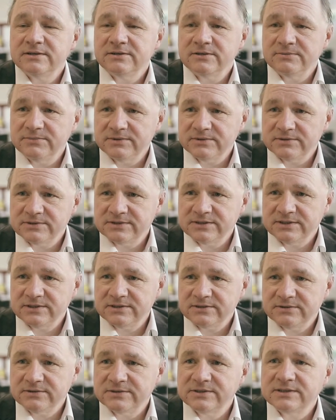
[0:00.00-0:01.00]
Computer
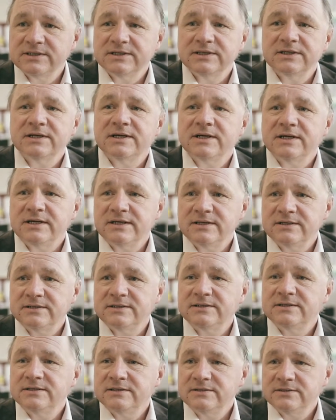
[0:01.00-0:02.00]
Security, and
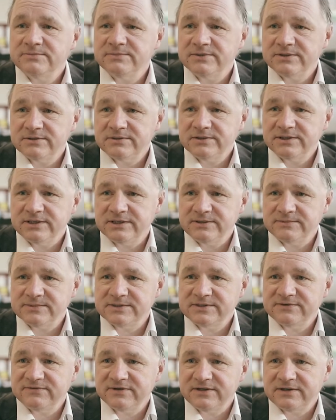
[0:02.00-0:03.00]
Computer
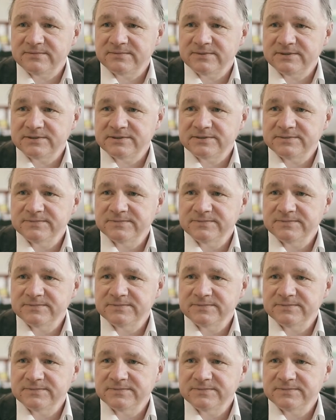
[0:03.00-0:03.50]
Games Development.